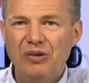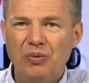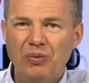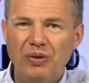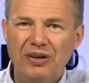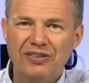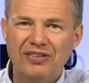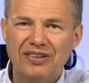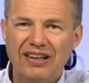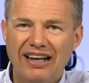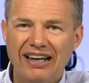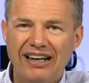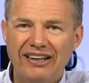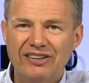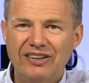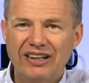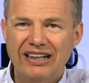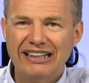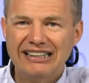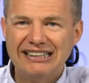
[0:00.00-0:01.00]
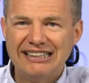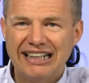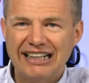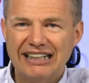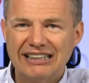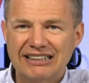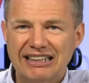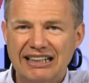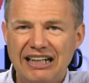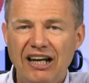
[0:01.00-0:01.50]
with their
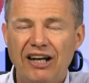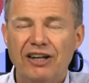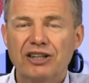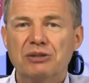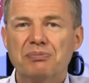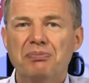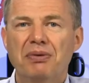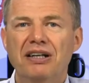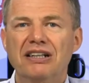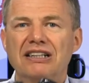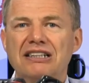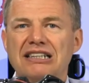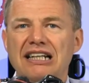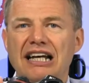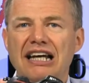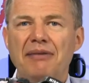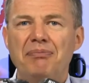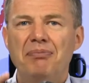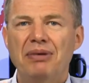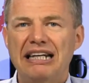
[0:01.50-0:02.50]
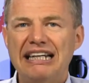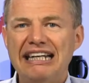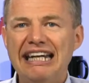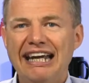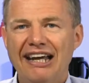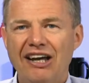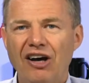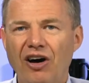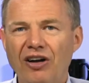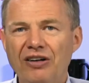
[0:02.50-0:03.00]
DSLRs. But
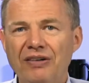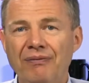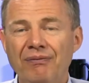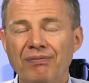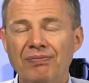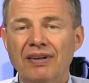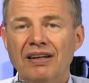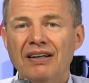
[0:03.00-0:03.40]
Nikon